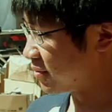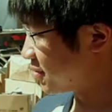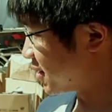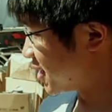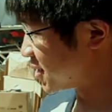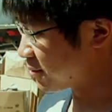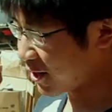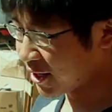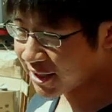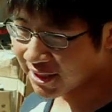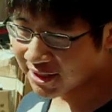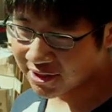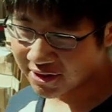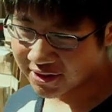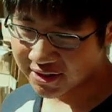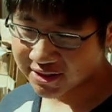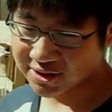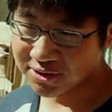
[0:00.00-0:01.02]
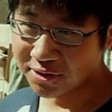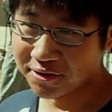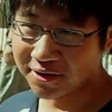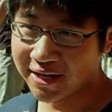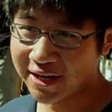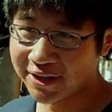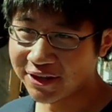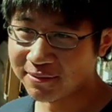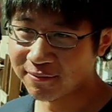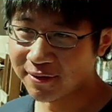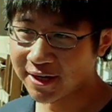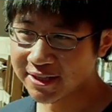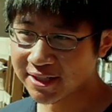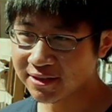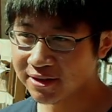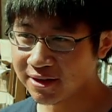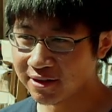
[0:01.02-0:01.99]
This project is called the Solar Decathlon
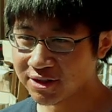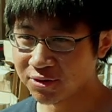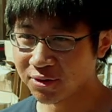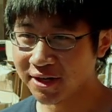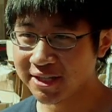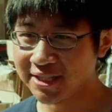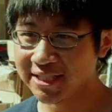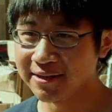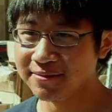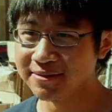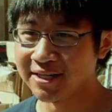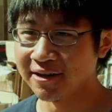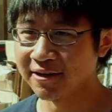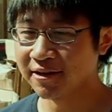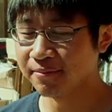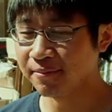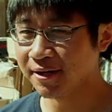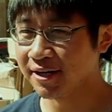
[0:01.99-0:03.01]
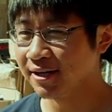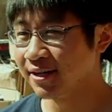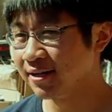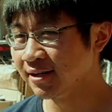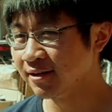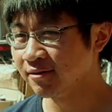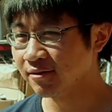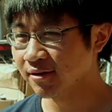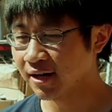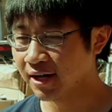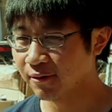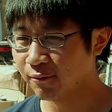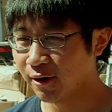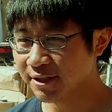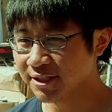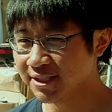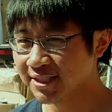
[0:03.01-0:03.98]
Project. There's 20 teams that are competing in
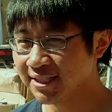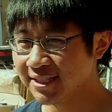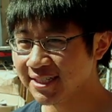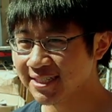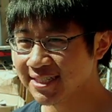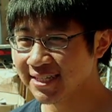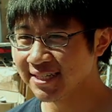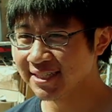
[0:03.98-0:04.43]
Washington, D.C.